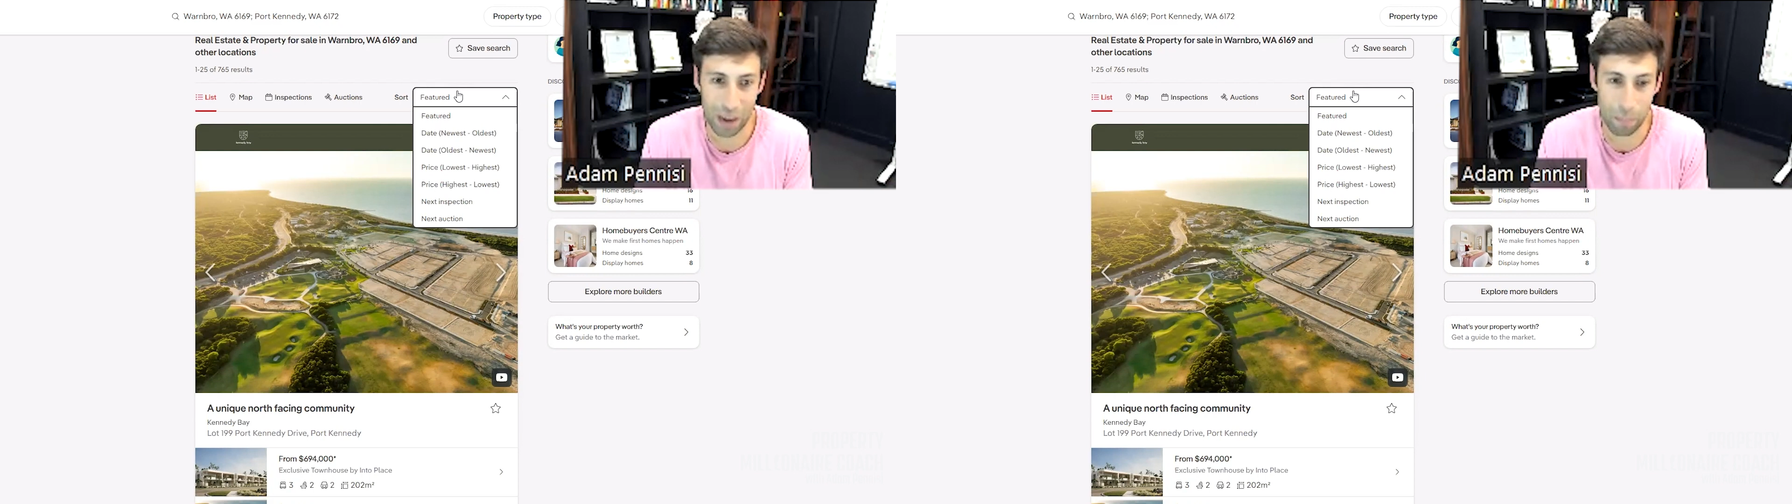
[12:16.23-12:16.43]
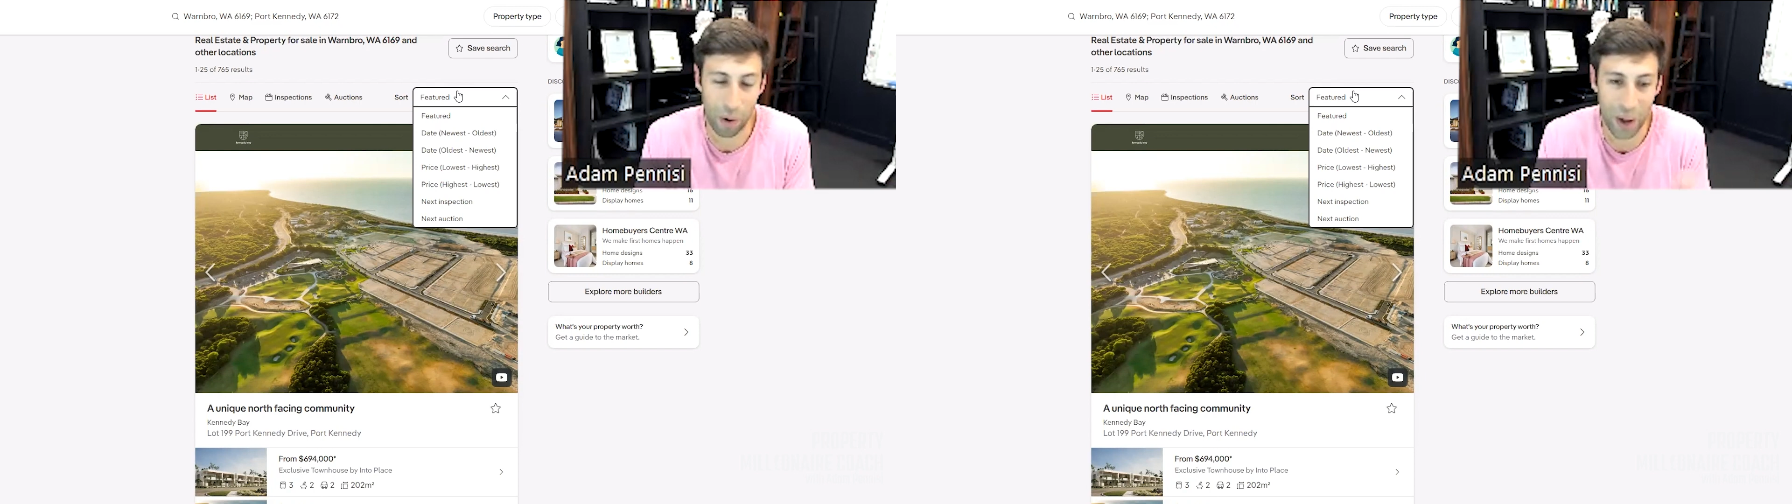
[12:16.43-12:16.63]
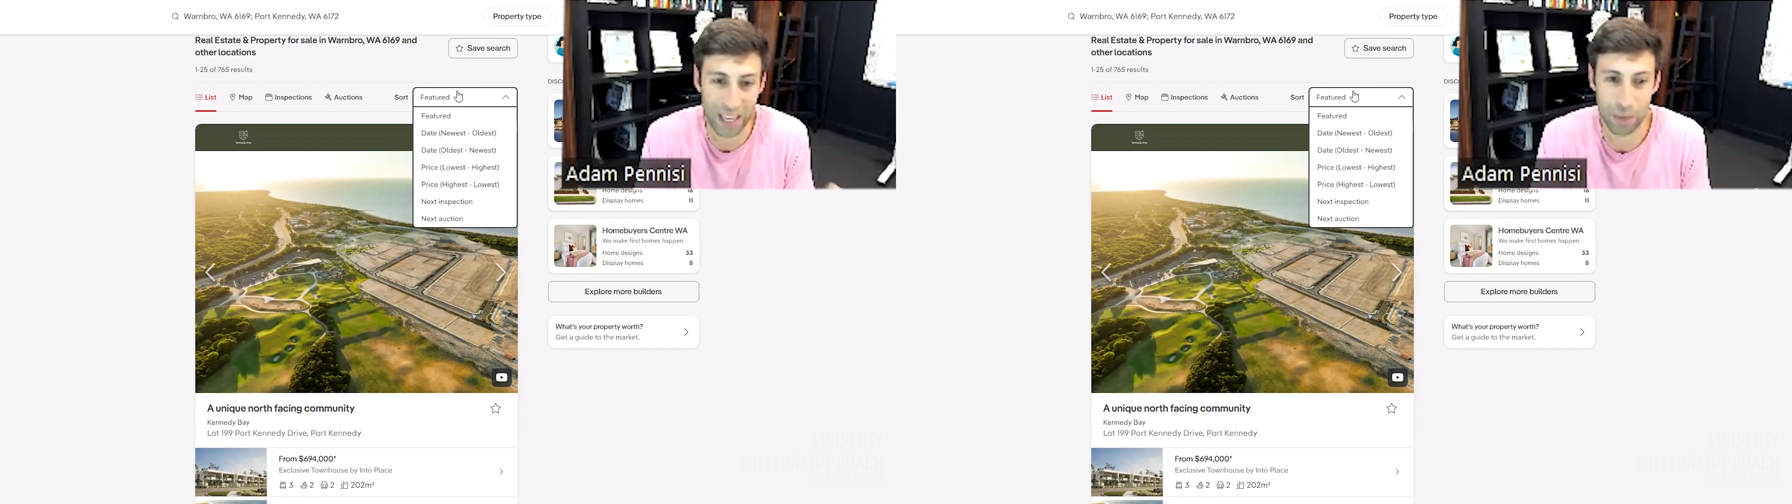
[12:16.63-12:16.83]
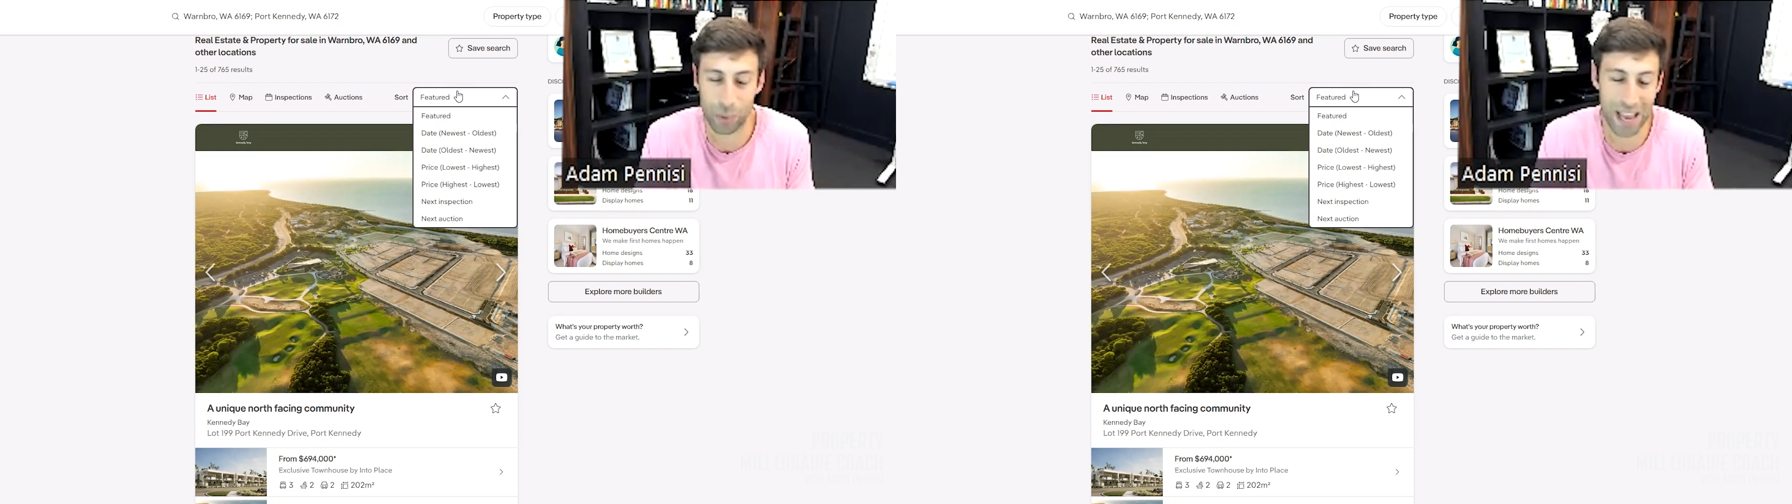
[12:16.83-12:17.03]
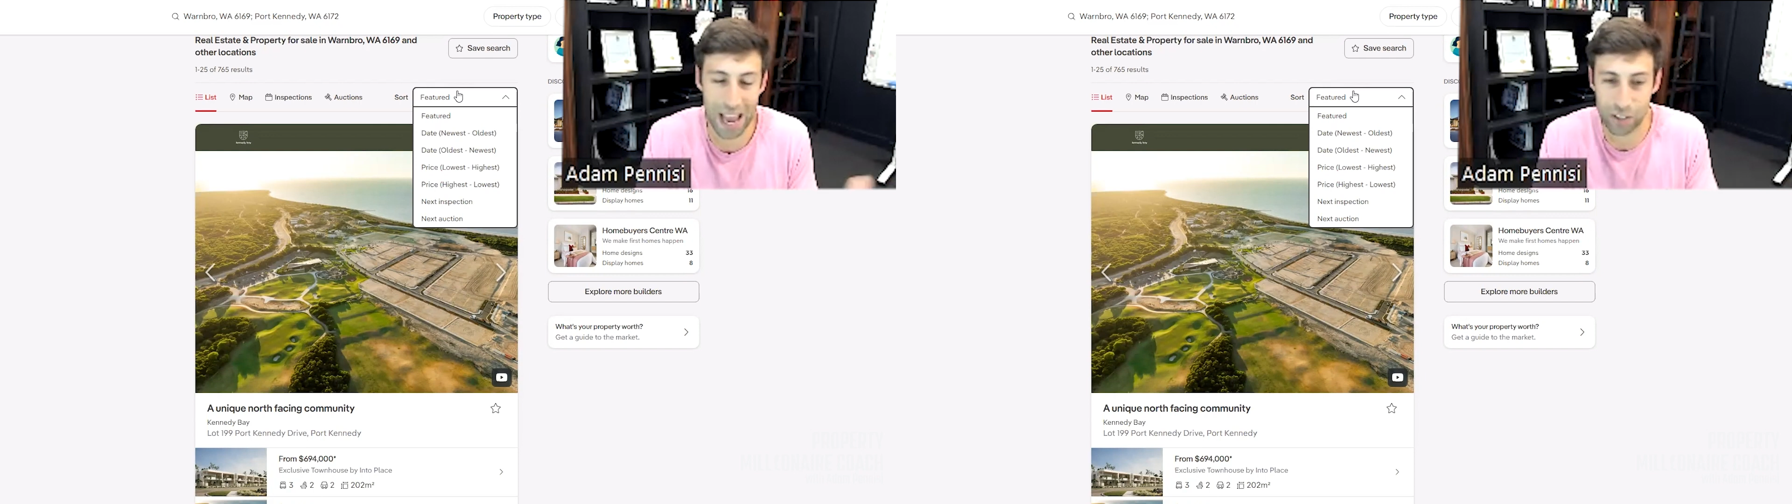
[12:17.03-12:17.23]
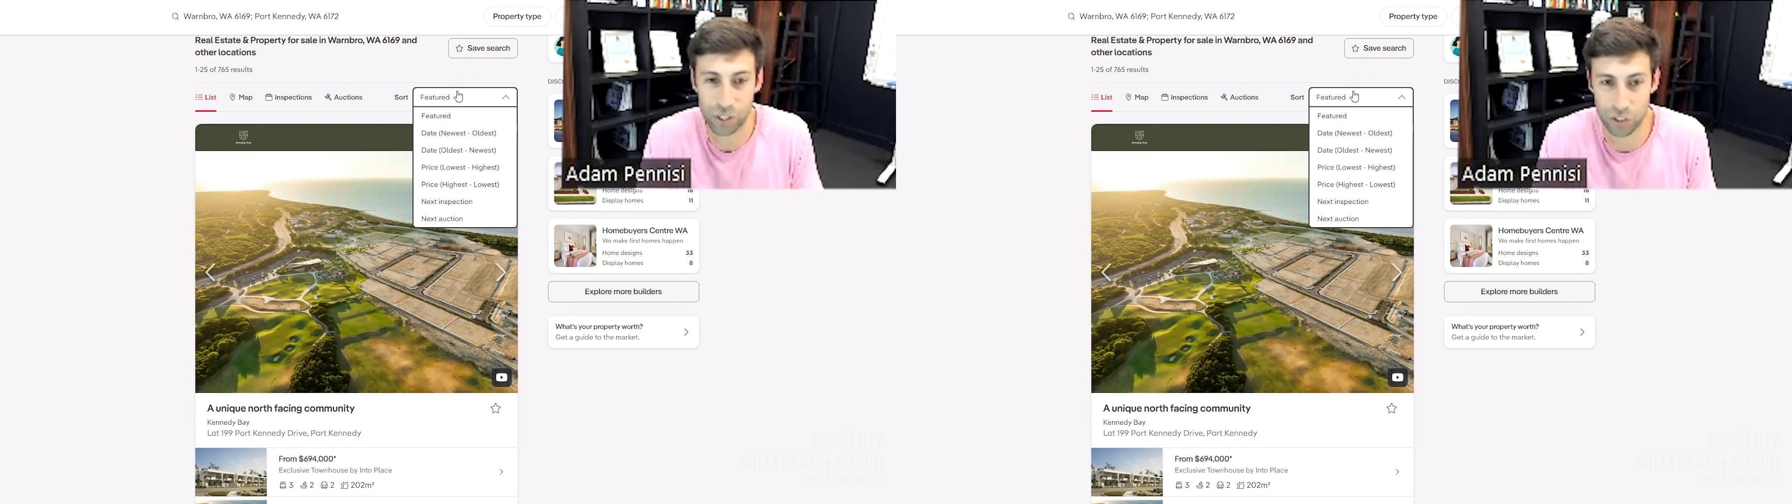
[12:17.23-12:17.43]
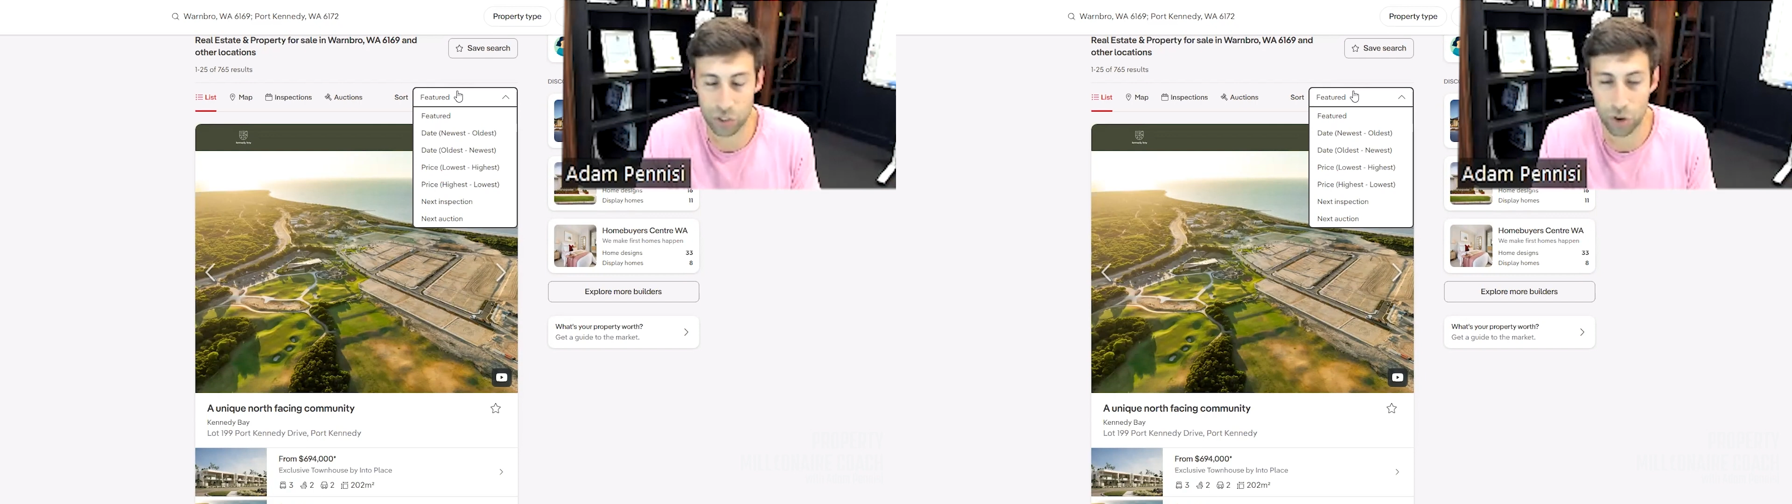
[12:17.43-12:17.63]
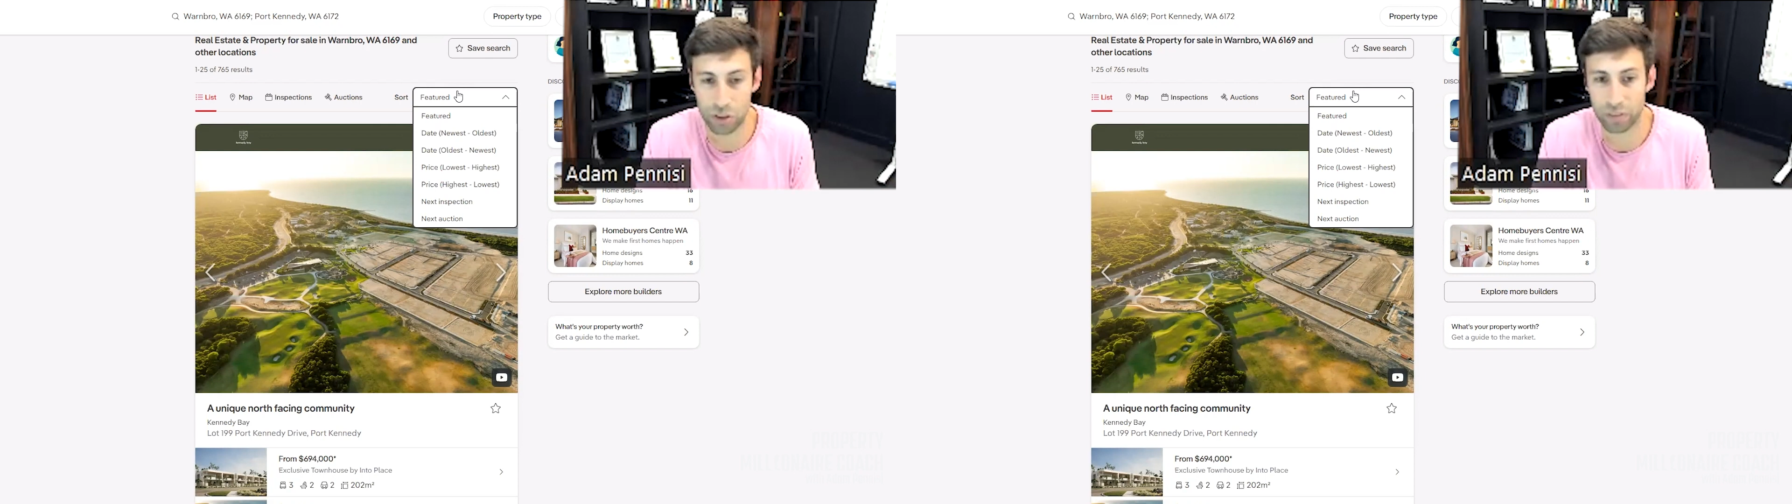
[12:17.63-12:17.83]
are buying it where the agent
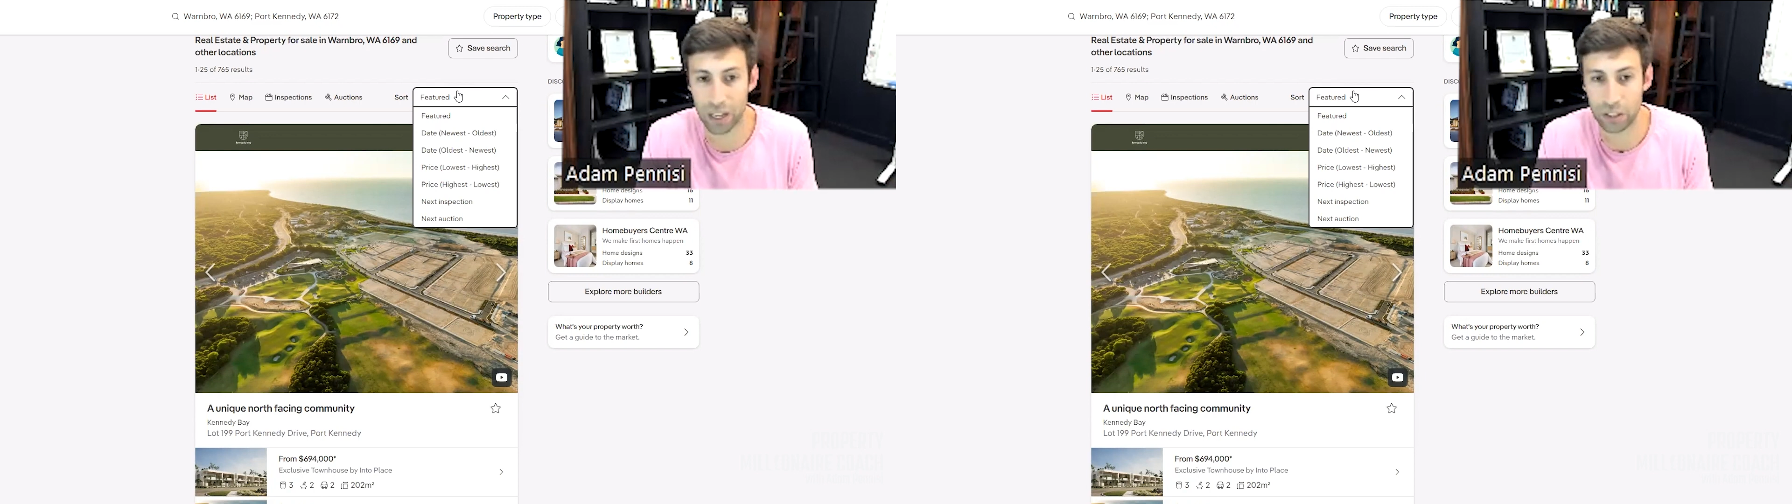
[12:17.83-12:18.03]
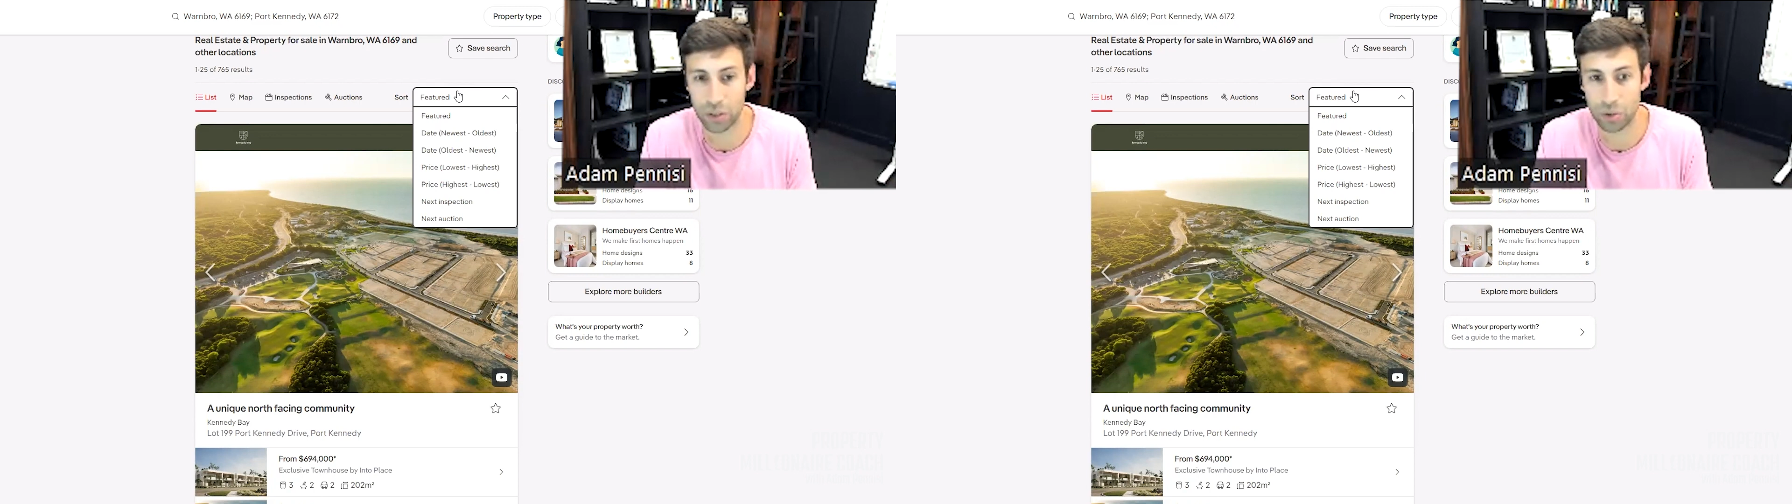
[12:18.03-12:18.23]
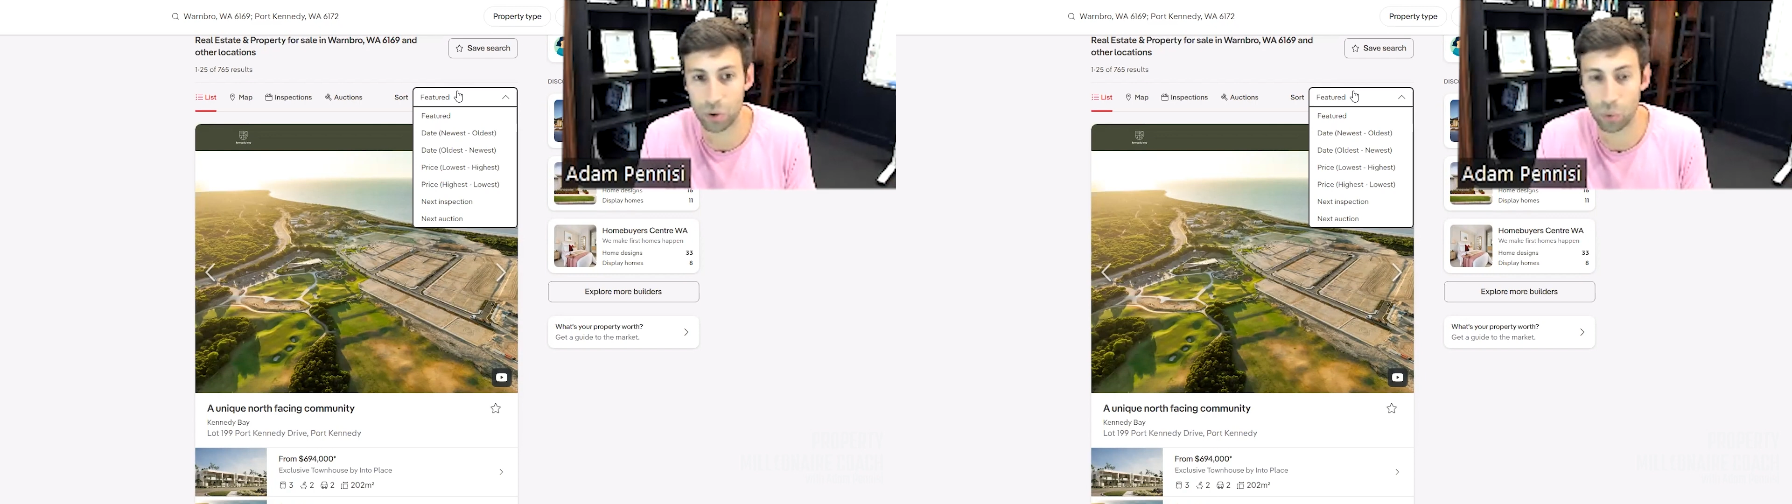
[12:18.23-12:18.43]
doesn't know the value,